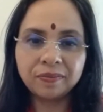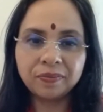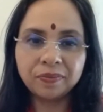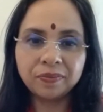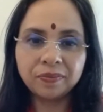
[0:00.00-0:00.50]

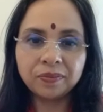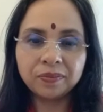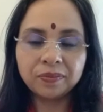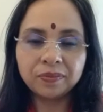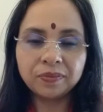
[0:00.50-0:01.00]

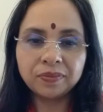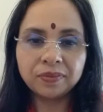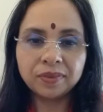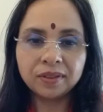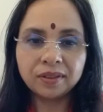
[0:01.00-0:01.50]

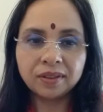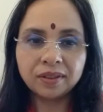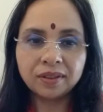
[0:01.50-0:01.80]
(no one is talking)